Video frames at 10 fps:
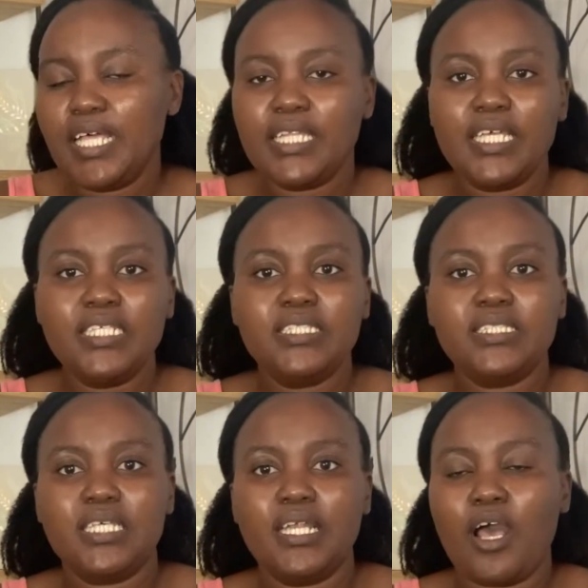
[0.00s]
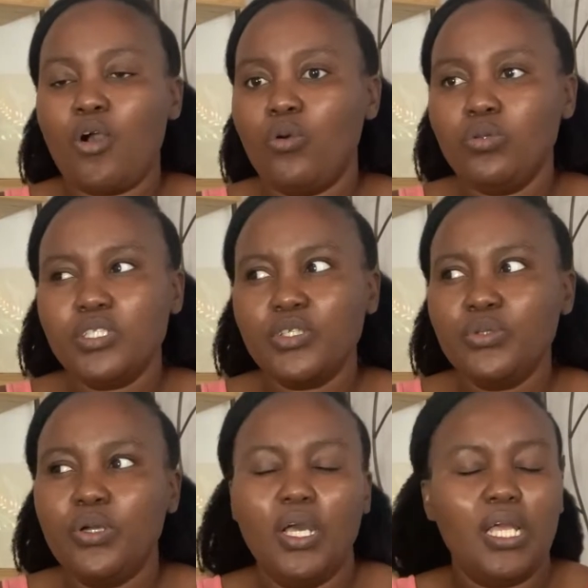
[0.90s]
And then he said, how old are
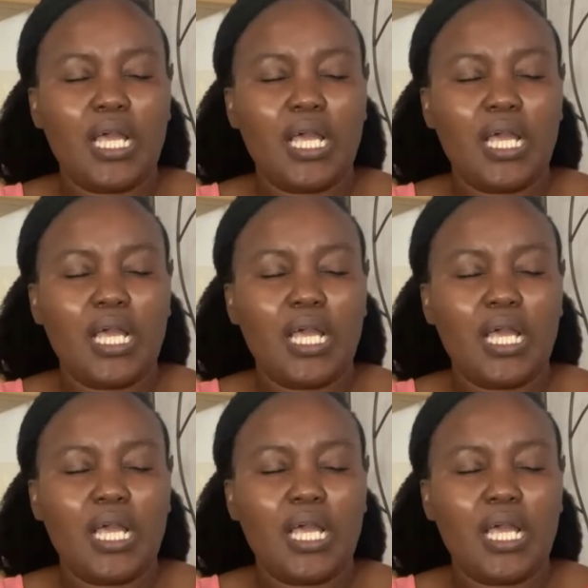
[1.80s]
you?